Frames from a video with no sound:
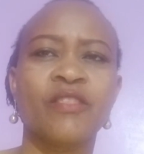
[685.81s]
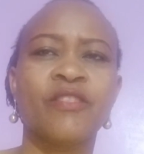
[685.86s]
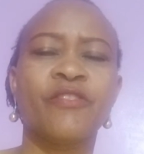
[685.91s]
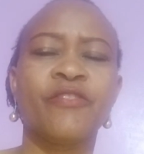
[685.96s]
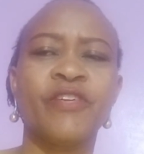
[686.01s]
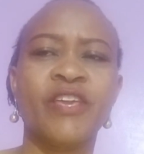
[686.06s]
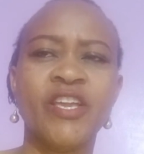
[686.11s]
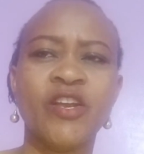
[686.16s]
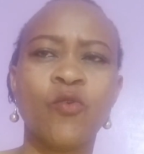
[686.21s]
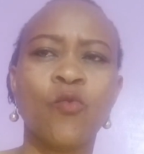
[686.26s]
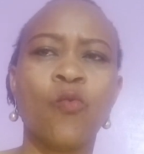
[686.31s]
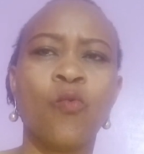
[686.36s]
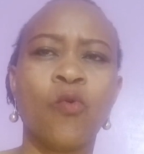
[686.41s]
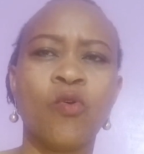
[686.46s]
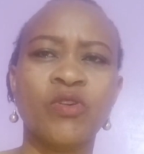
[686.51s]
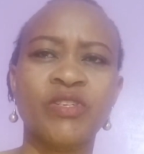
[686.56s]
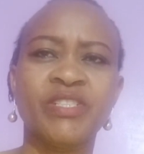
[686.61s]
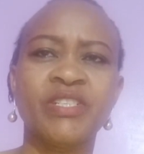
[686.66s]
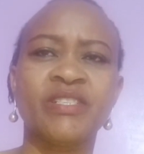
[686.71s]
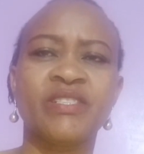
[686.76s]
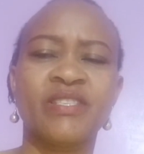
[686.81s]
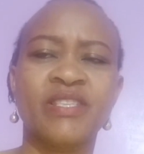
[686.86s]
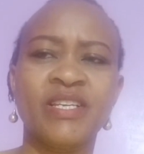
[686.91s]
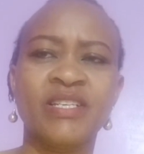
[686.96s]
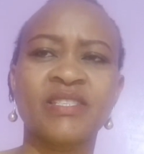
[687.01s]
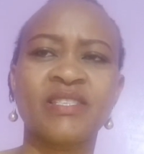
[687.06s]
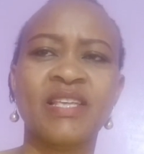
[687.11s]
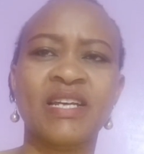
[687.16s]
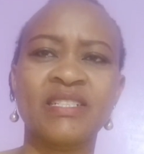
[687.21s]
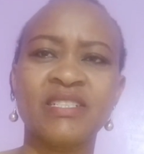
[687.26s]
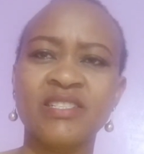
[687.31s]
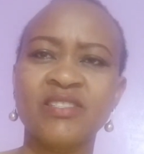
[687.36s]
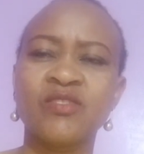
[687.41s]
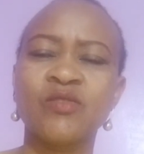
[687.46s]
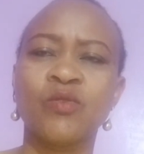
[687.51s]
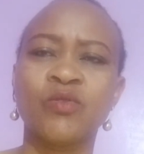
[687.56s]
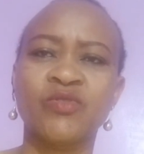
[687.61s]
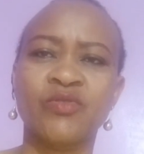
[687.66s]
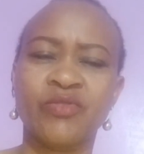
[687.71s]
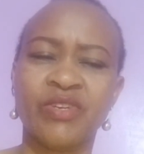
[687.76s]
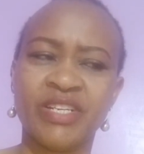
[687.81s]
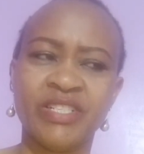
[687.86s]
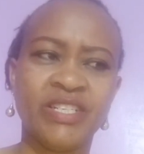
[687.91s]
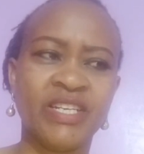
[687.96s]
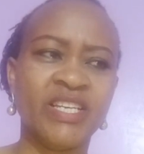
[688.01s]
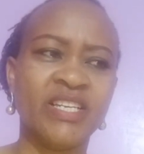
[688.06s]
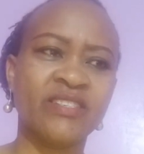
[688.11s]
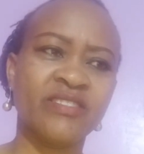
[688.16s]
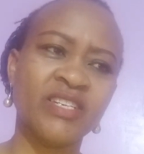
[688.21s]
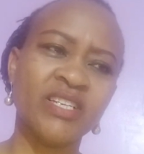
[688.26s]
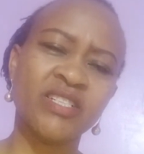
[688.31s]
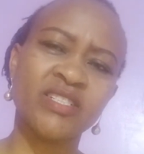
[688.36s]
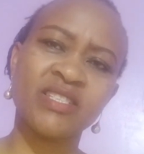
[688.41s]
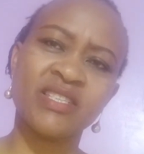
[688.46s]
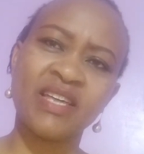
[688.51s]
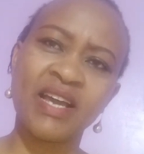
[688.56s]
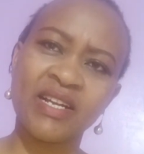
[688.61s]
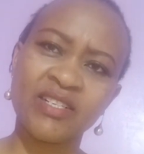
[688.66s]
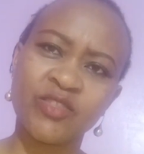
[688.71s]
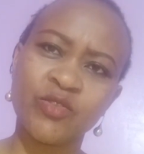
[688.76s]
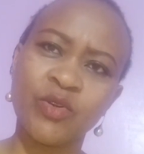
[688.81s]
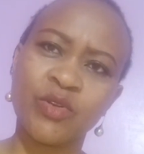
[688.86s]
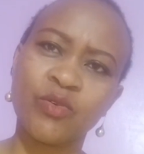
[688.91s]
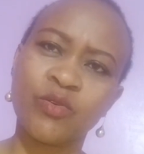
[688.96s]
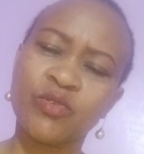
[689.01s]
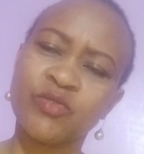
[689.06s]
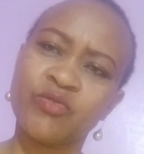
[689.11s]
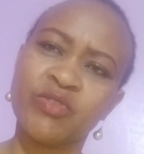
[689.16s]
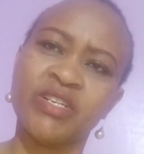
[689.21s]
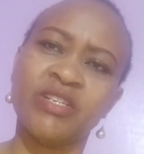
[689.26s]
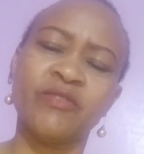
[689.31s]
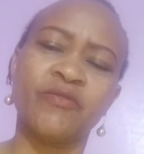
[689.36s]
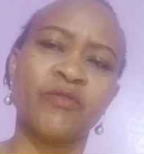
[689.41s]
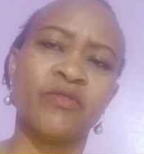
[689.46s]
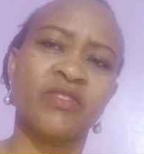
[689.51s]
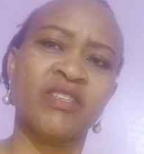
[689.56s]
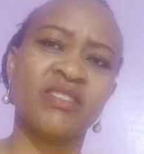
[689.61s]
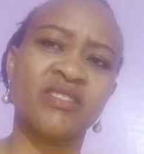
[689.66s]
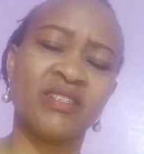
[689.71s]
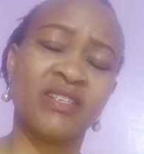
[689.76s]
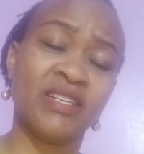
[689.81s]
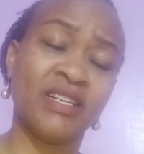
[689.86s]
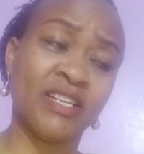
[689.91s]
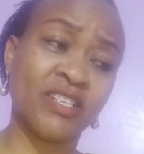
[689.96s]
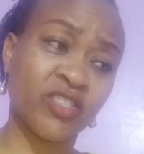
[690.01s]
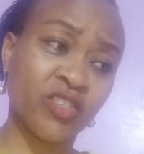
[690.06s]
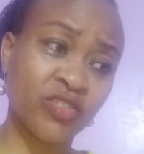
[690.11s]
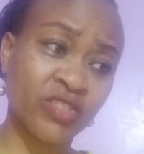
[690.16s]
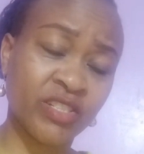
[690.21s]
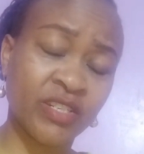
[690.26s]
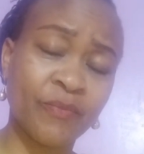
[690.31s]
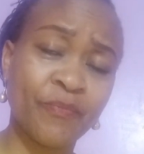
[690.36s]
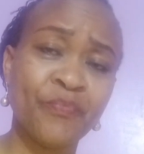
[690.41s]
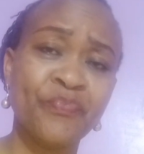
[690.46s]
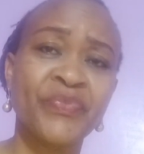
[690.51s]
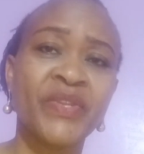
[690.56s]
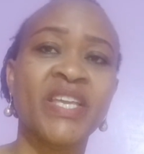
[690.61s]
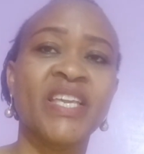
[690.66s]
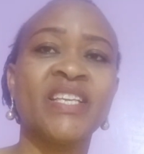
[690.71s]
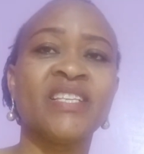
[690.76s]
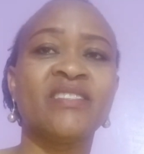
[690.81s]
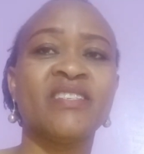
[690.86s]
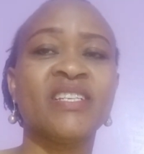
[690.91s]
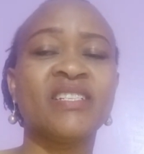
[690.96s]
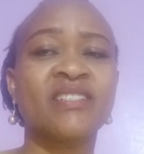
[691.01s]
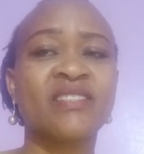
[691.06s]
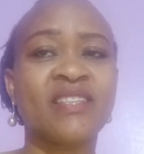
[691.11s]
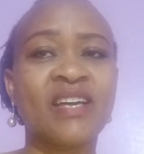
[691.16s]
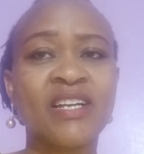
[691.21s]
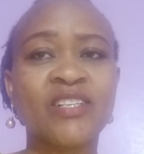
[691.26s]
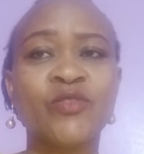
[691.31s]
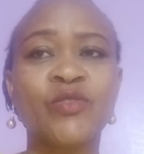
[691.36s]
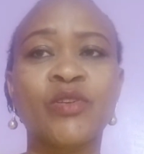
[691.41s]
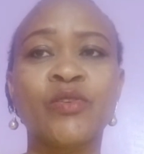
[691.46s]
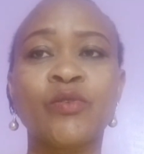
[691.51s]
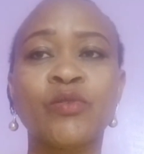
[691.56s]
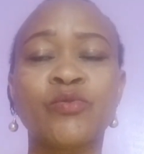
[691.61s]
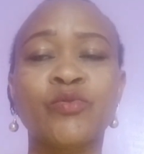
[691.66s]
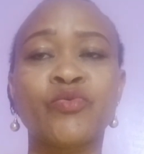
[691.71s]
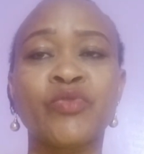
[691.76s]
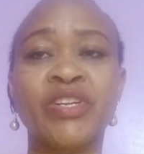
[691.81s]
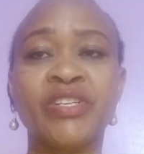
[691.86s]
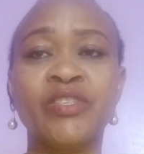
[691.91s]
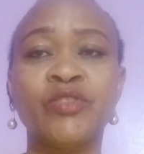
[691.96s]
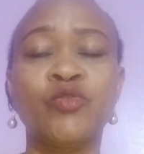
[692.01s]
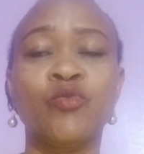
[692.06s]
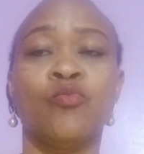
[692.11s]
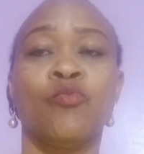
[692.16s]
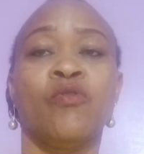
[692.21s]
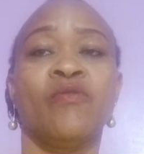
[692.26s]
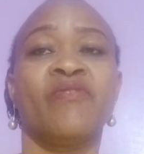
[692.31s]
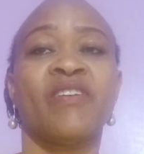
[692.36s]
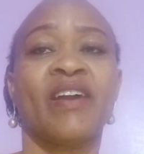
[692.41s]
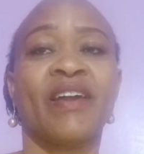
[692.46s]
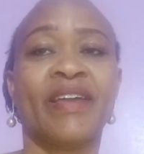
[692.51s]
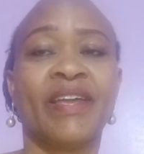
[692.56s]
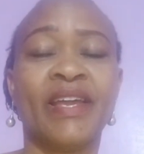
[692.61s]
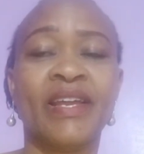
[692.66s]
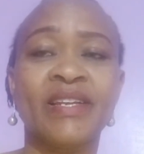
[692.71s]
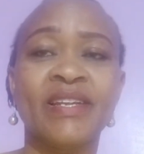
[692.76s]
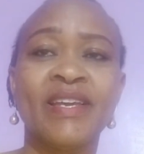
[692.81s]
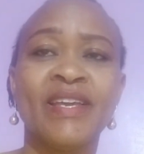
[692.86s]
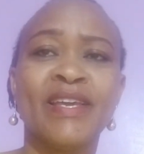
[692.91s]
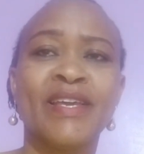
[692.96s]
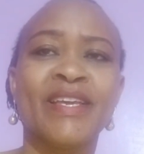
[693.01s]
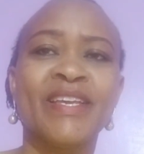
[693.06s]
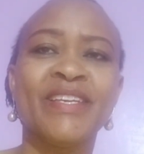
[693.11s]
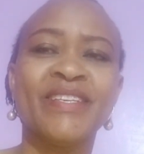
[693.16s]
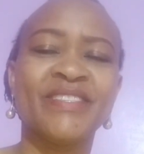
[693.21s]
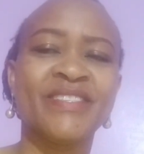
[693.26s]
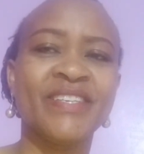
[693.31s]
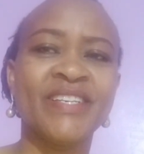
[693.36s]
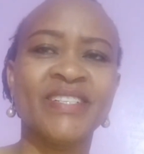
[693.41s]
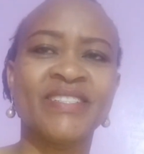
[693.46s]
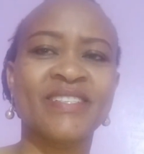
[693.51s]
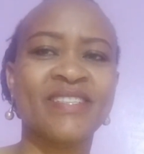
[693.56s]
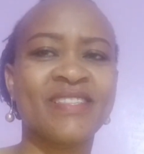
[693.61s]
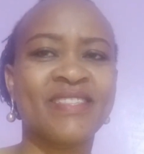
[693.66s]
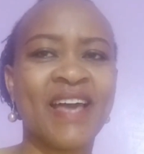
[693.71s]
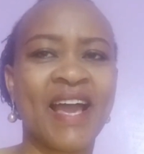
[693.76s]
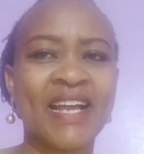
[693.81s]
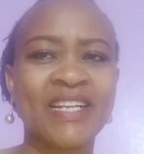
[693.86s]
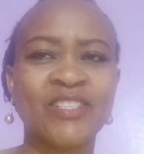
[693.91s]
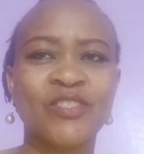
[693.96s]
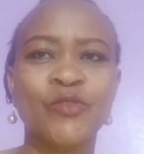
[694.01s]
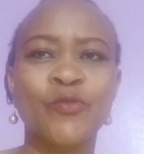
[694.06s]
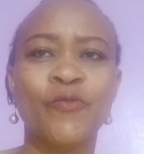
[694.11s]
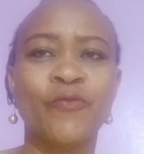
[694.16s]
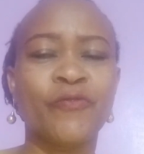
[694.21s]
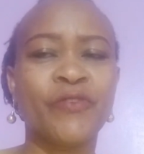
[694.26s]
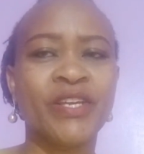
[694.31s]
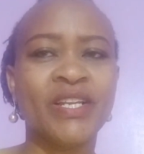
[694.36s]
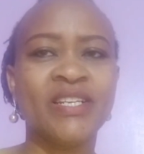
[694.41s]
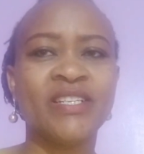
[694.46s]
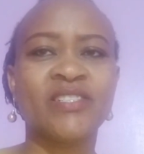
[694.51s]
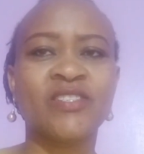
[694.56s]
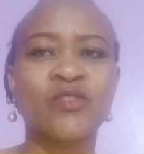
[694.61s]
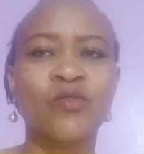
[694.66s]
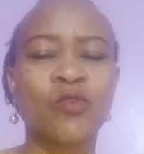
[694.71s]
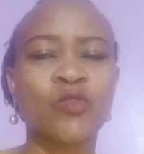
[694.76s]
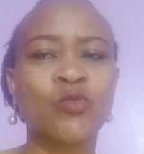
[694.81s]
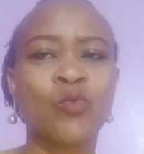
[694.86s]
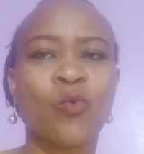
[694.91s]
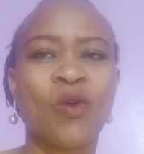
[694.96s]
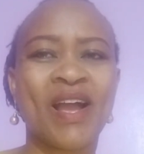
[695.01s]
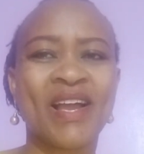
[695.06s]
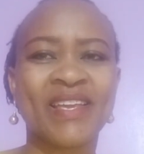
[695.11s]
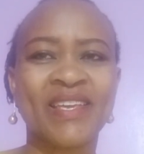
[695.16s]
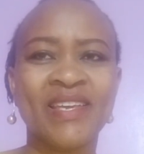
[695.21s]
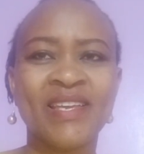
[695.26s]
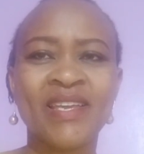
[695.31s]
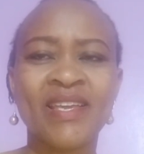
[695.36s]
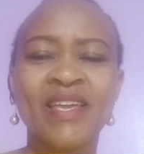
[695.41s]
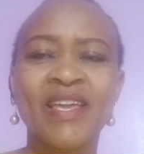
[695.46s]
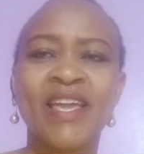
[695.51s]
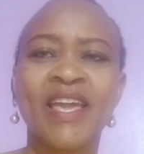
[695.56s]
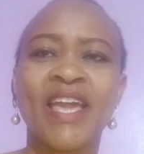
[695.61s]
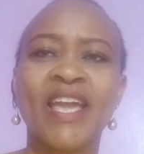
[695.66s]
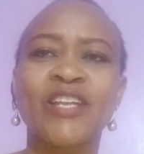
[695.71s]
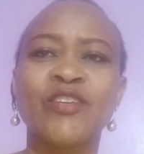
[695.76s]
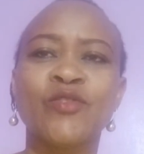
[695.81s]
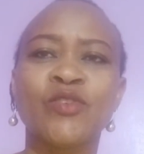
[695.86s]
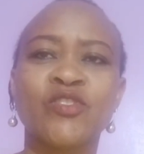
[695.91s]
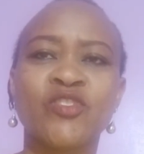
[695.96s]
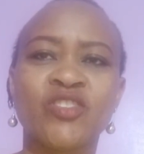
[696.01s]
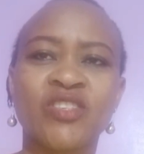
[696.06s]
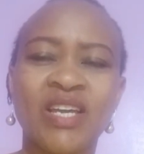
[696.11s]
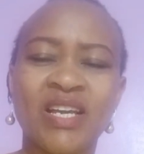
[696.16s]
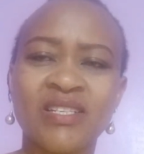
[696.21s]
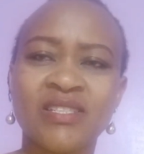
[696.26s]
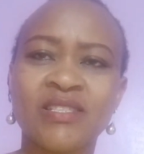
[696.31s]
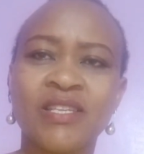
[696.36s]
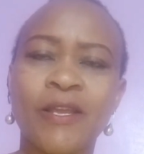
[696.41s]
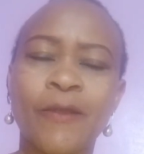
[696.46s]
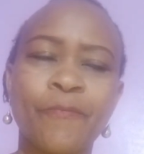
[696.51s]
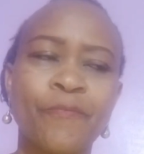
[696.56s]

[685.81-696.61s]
Think, what is this that is not ready? Is it that you're not ready for this relationship? Is it that you're not ready to move ahead? Is it that you feel it's not working and you're just